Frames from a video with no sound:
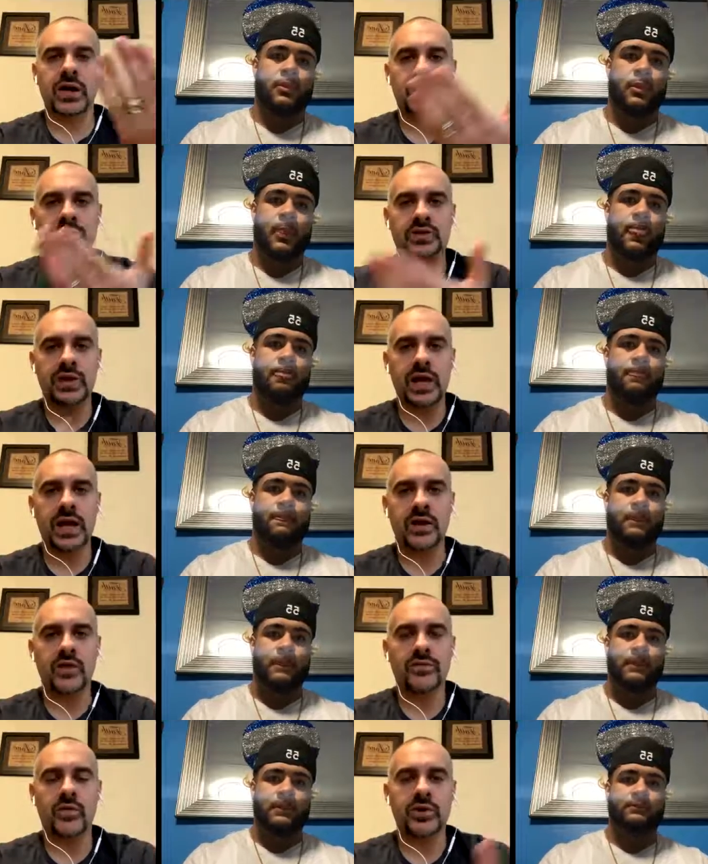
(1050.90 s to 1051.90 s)
Speaker 1: uh,
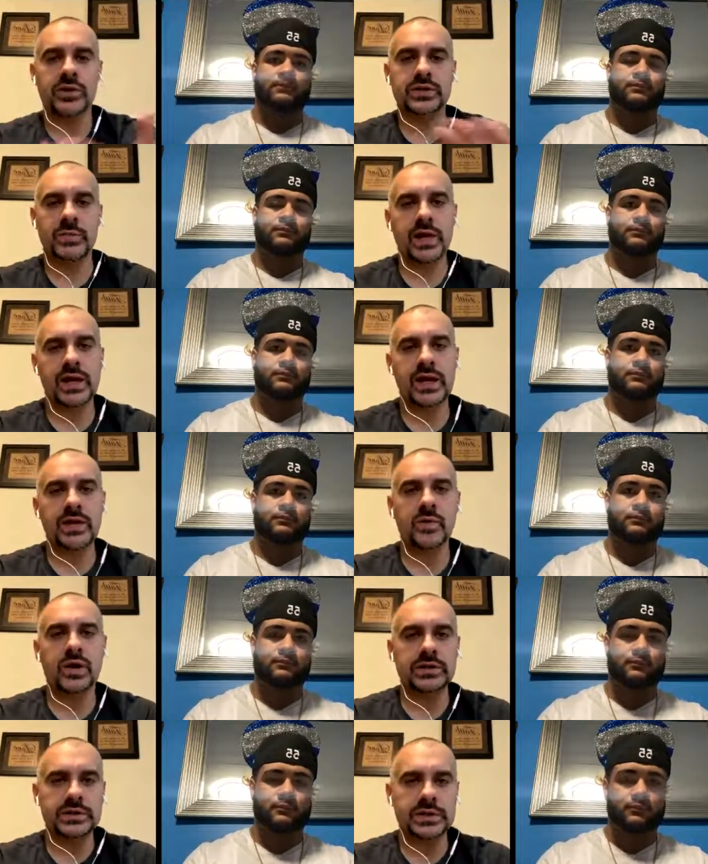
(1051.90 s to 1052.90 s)
Chenango Forks, Maine
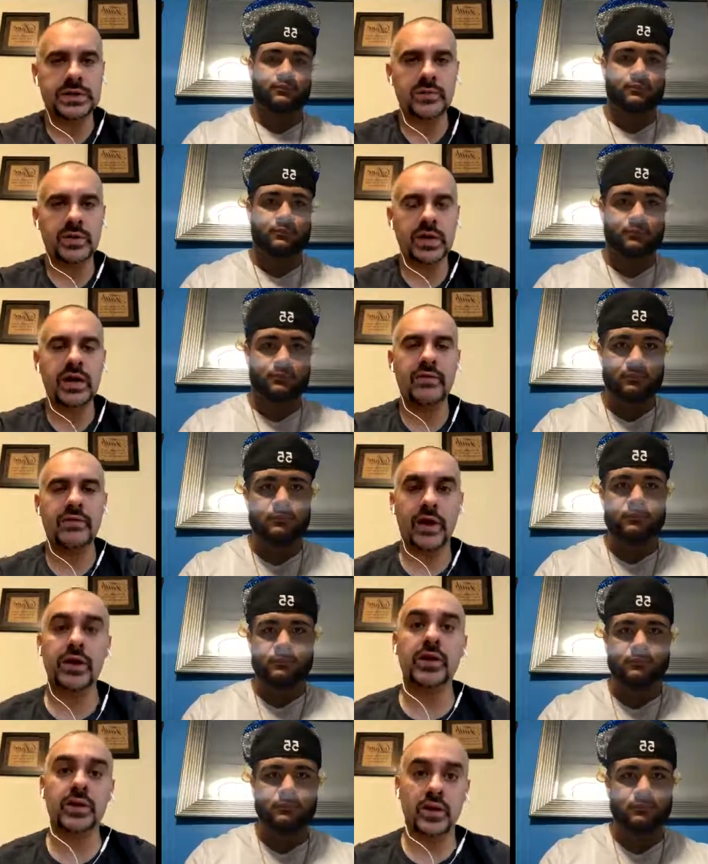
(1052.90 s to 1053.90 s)
Endwell, and CBA
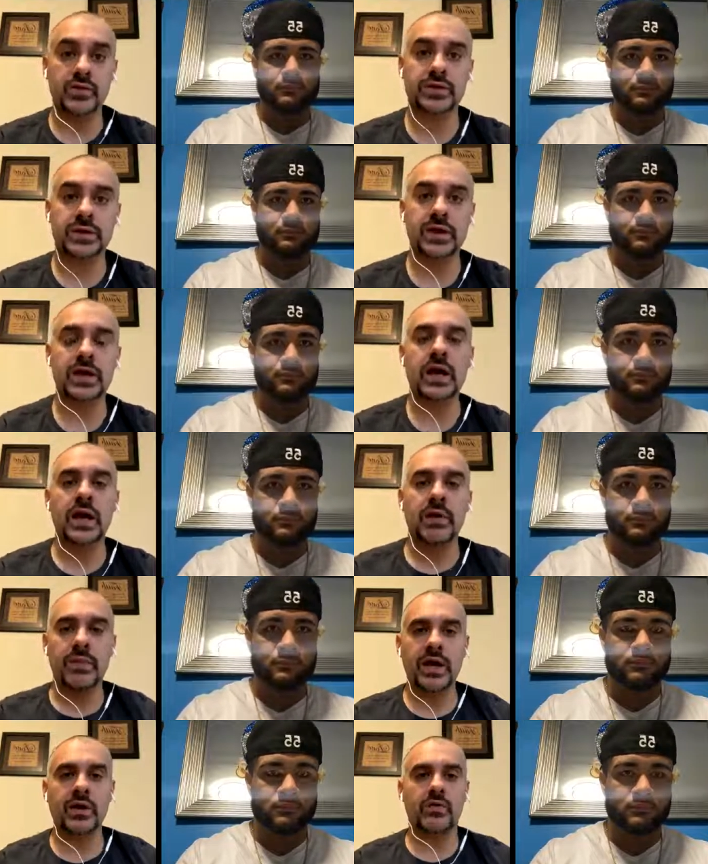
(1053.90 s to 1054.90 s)
very closely
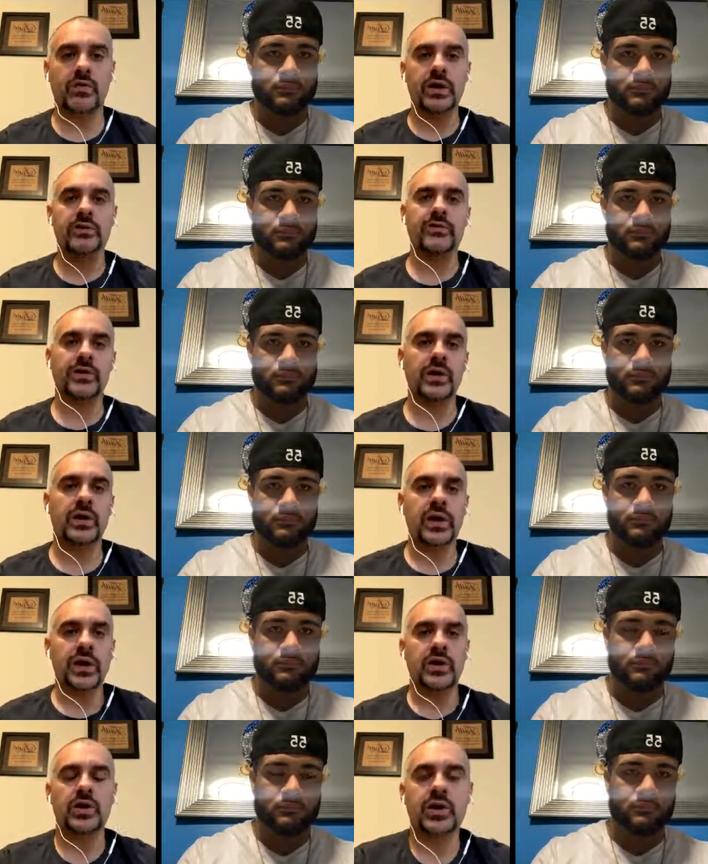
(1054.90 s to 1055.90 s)
make a run for
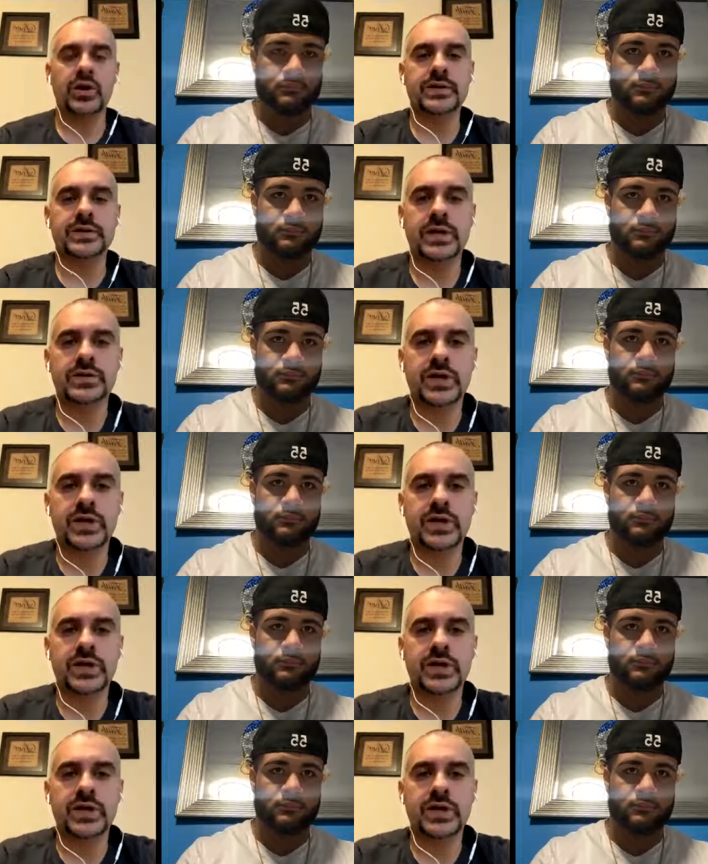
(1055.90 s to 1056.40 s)
New York State